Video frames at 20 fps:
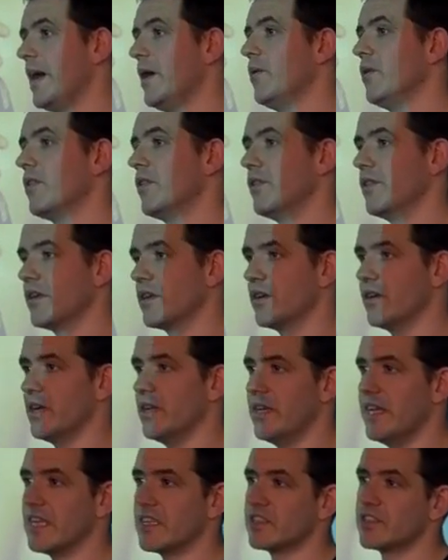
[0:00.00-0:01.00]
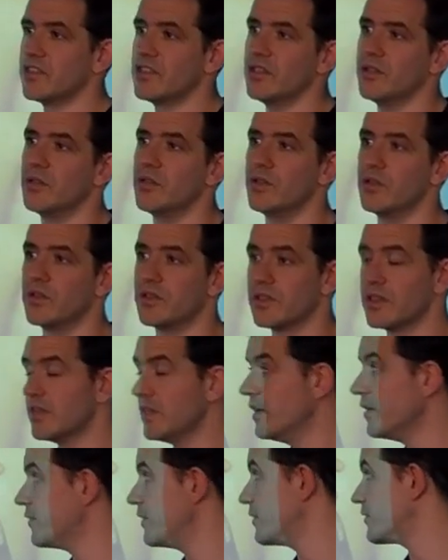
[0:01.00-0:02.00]
power than the guy next to you who's
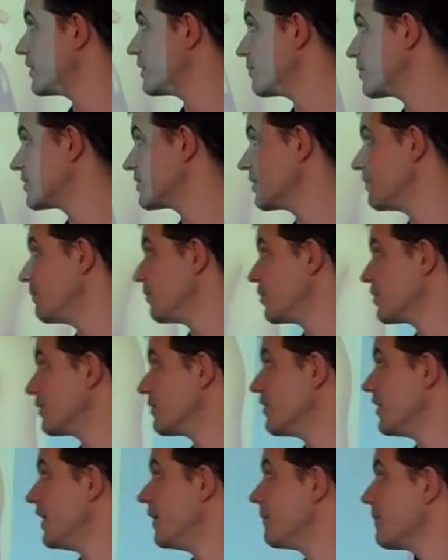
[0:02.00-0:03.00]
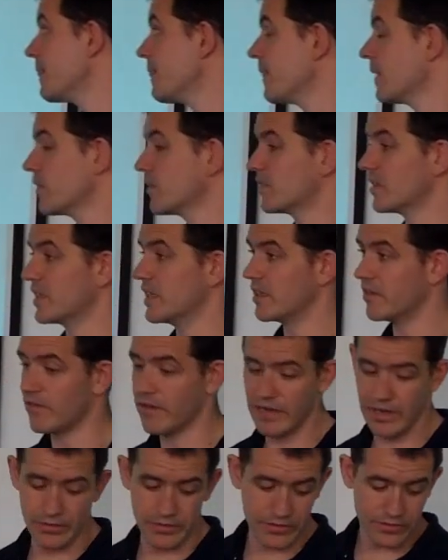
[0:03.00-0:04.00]
15% body fat to get
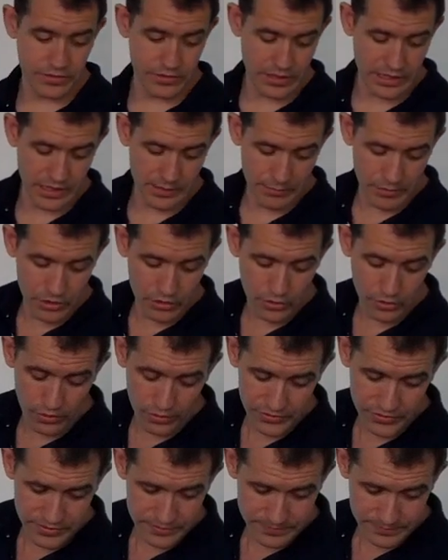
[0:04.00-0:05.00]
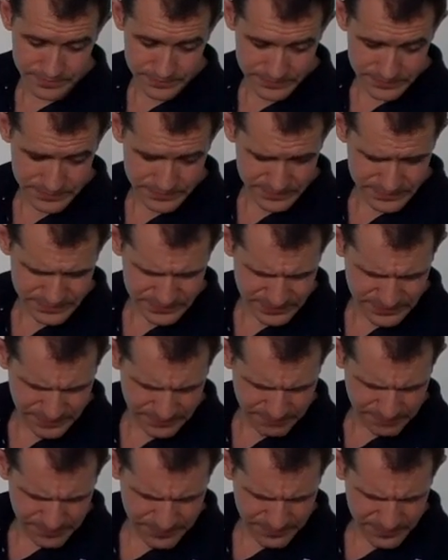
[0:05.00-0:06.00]
around um, the course.
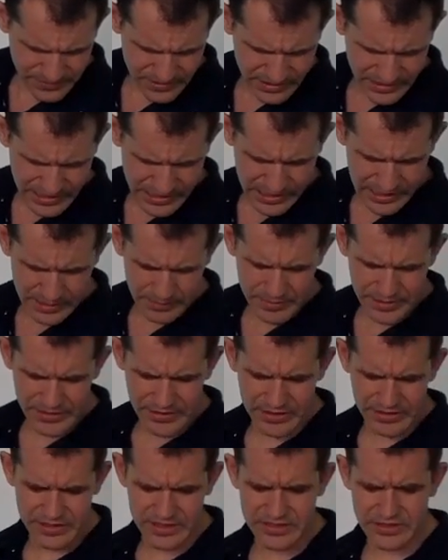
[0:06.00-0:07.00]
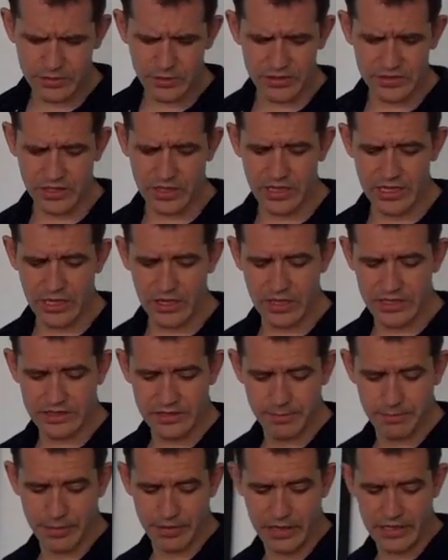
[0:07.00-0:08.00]
Um, and this was
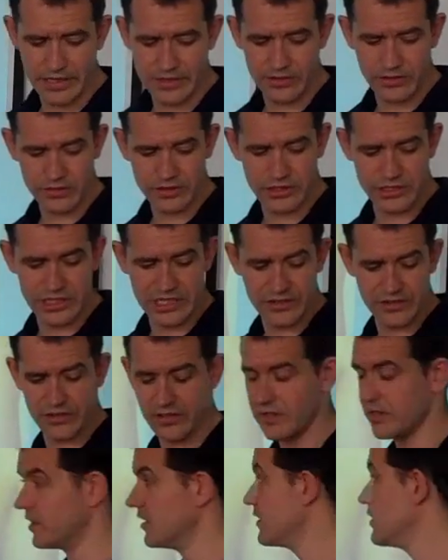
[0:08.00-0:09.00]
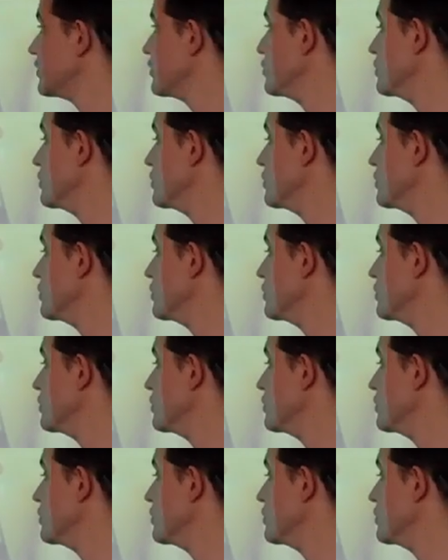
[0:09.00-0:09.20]
highlighted by Dr. Jensen,